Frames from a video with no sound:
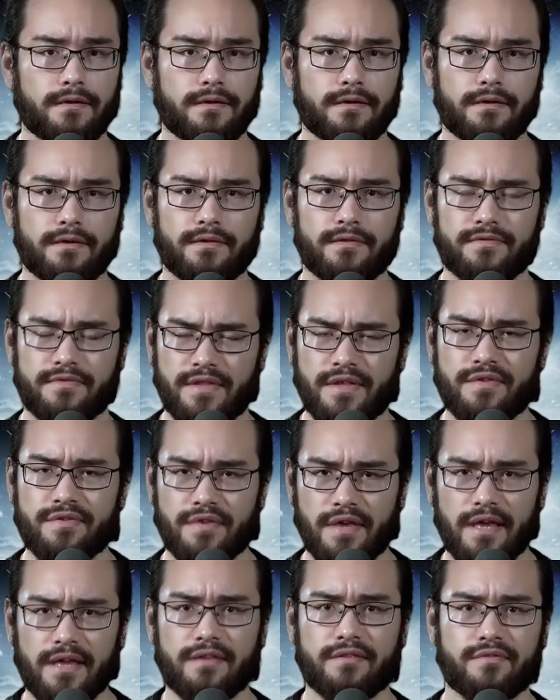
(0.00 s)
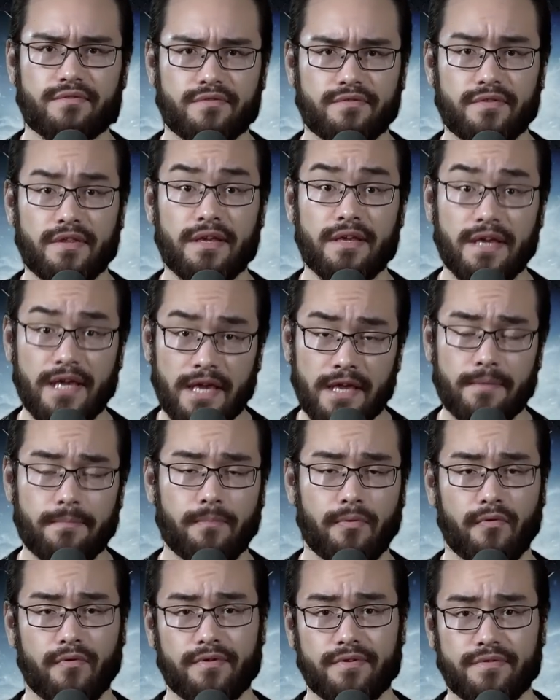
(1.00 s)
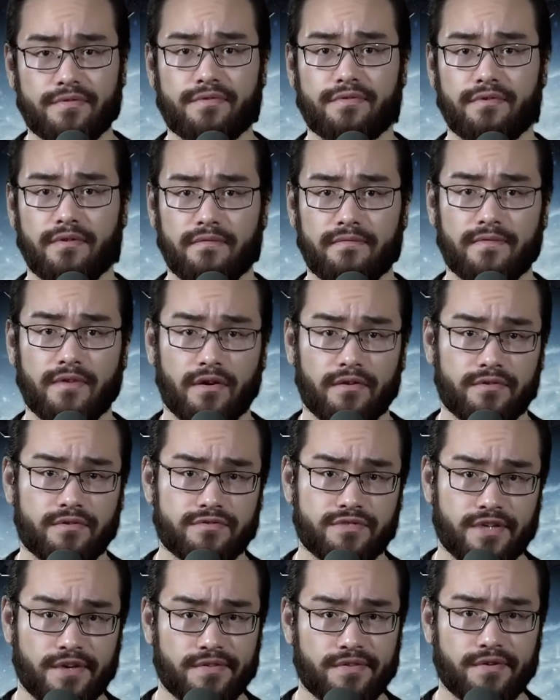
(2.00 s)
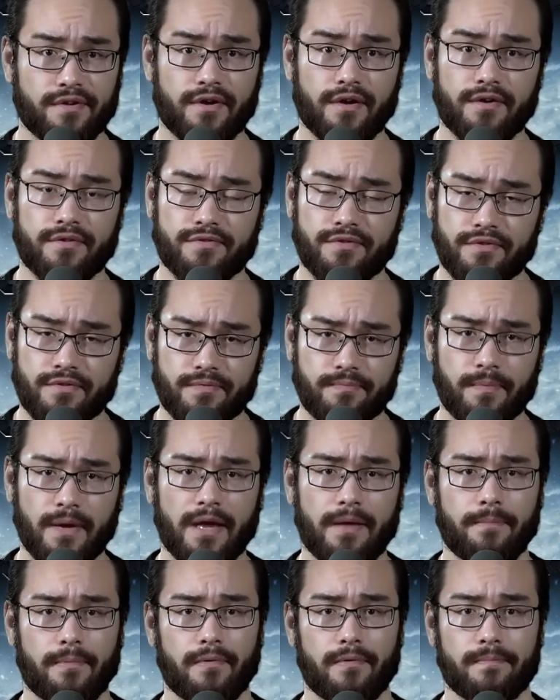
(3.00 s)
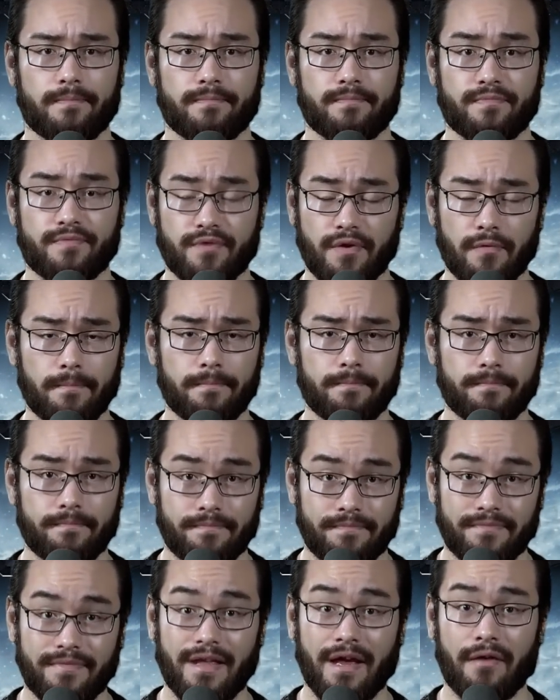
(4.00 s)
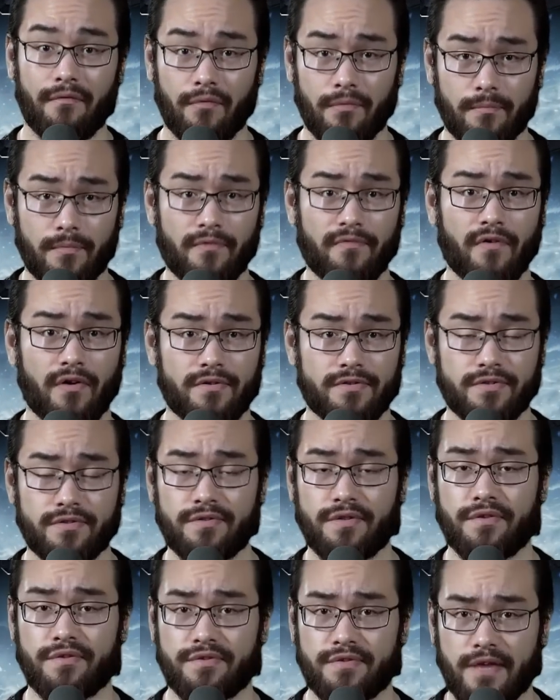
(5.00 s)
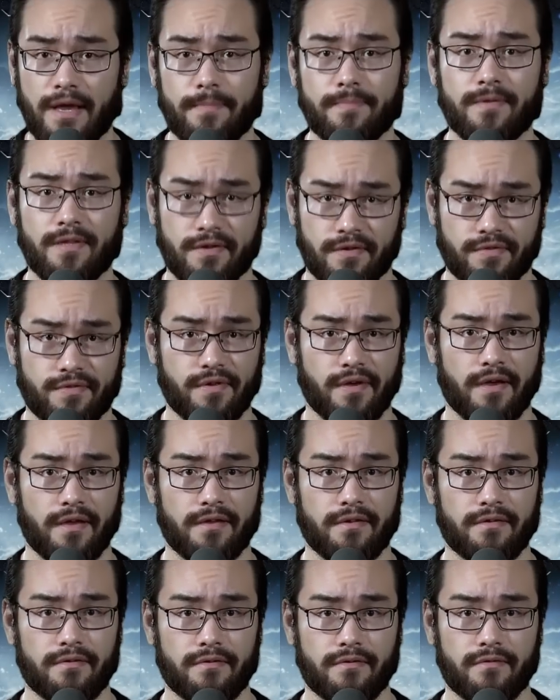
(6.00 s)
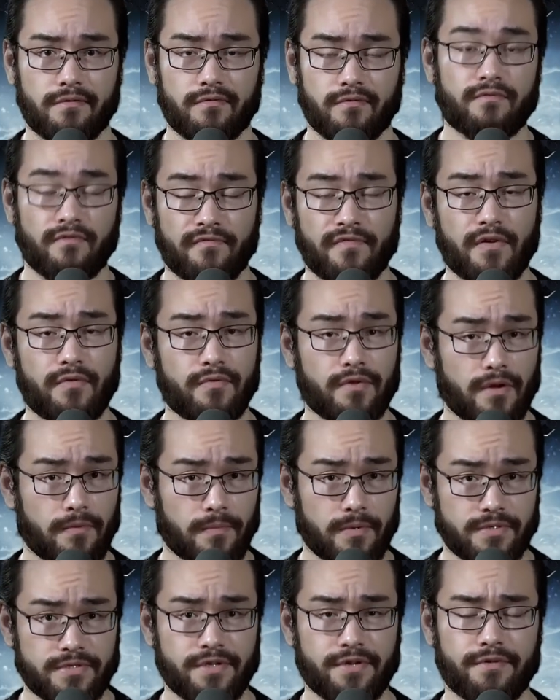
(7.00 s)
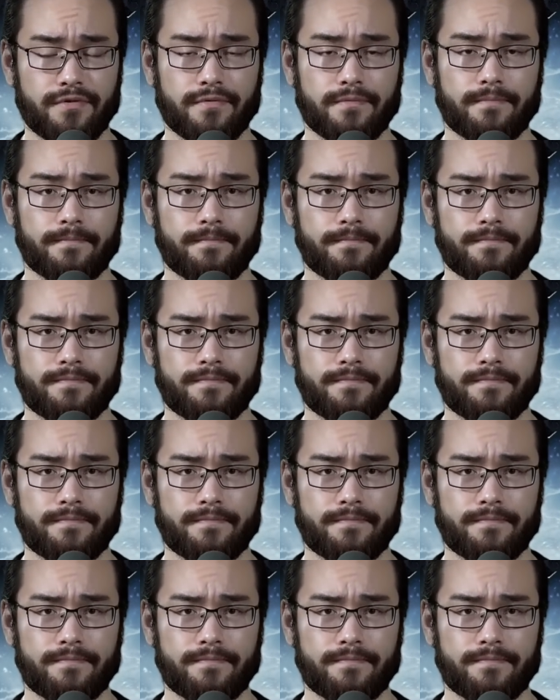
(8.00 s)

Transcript: This ends the key points of Dr. Jessica Utz's paper, so now we'll move on to the skeptic side. Review number 2,